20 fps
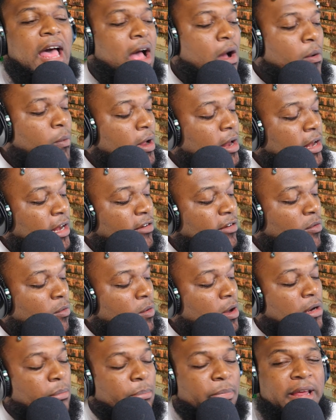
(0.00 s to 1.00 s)
I wouldn't even
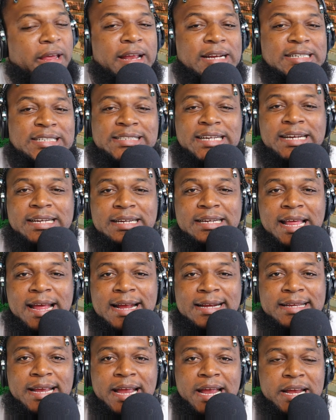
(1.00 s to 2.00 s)
wanna be in a city
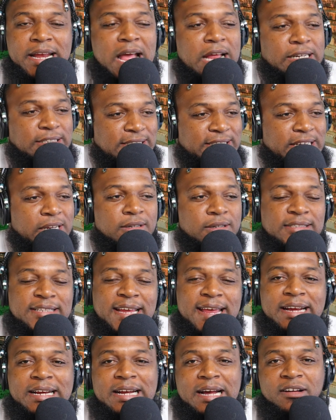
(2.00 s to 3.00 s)
like that. Y'all just kill
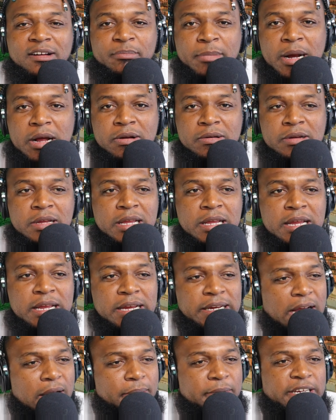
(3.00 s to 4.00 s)
takeoff, bro.
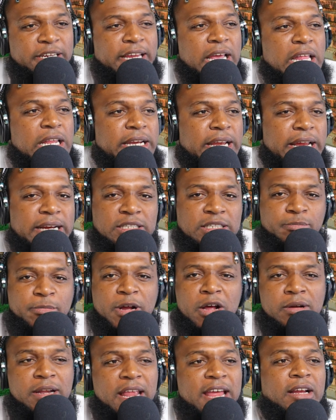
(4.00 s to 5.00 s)
Y'all be killing niggas,
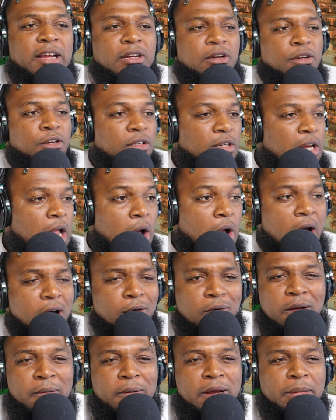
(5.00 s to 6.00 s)
bro. Like, no,
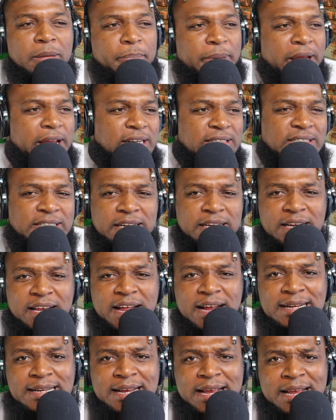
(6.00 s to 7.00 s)
I wouldn't wanna be in a city
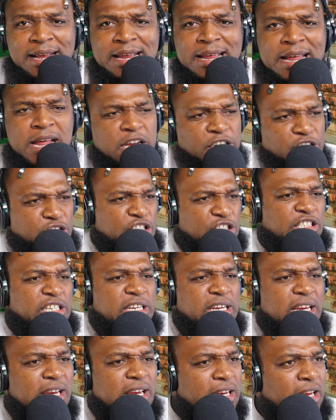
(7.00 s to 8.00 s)
like that just
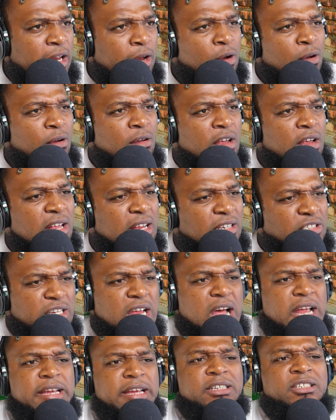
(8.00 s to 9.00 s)
to get killed. So
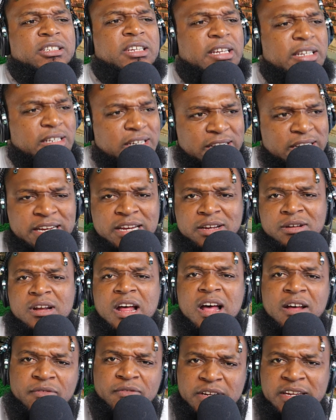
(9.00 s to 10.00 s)
y'all niggas can get killed
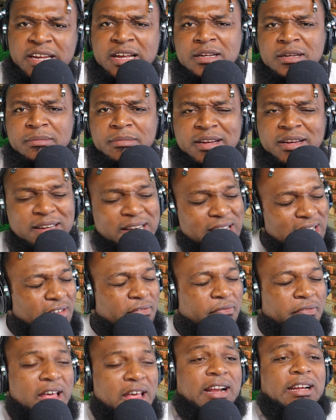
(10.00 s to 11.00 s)
off of killing me.
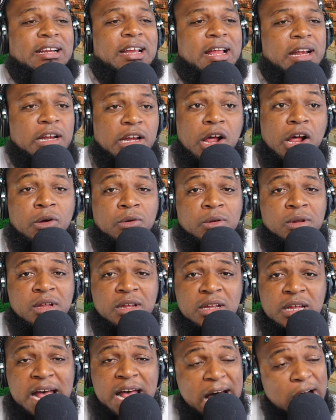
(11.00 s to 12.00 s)
Nigga, fuck that. No.
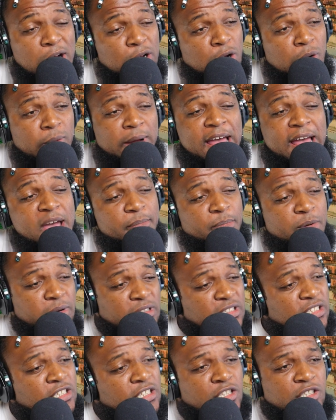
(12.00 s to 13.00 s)
I don't know what happened
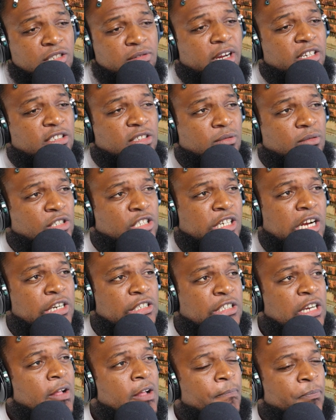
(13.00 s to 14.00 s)
with the situation with
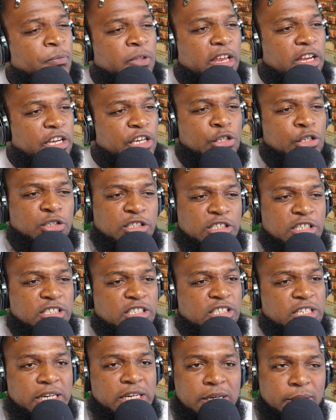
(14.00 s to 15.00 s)
church in Houston
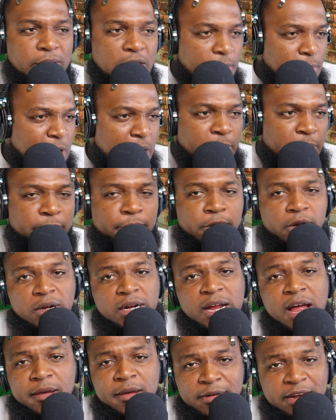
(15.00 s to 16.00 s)
and shit, my people
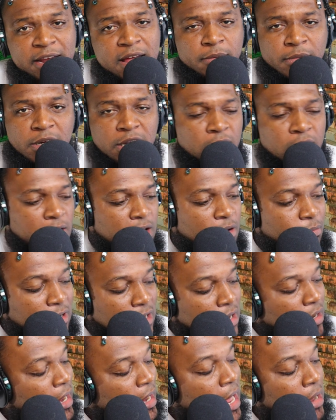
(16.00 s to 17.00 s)
gonna comment down below, let me
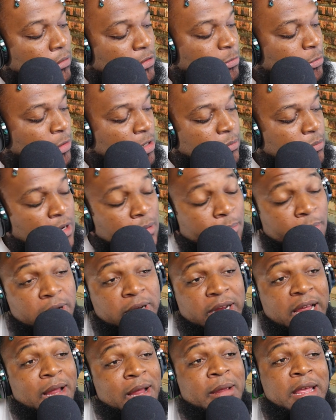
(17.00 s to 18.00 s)
know. They always put me up
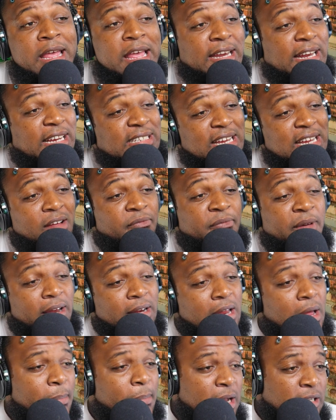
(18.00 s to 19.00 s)
on game. That's how I
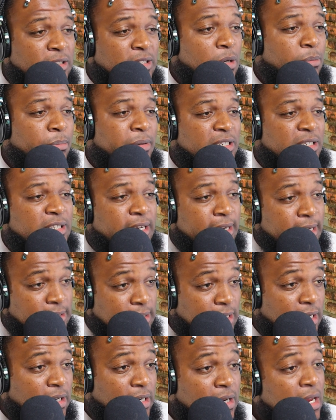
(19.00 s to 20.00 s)
found out about your bitch
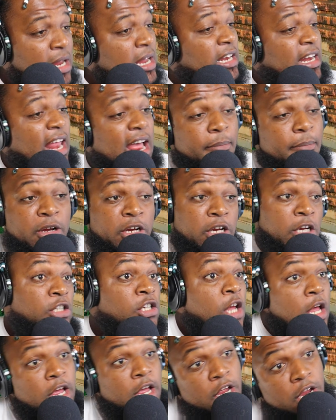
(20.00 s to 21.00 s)
ass, nigga. Not
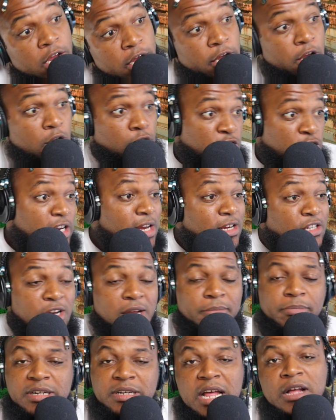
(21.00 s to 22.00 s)
because your shit
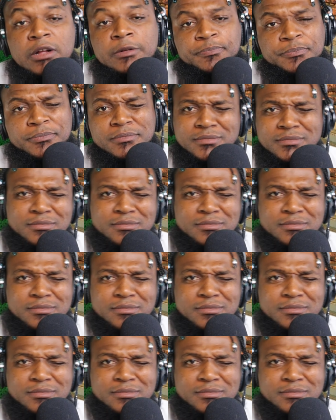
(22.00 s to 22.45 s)
jumping, no.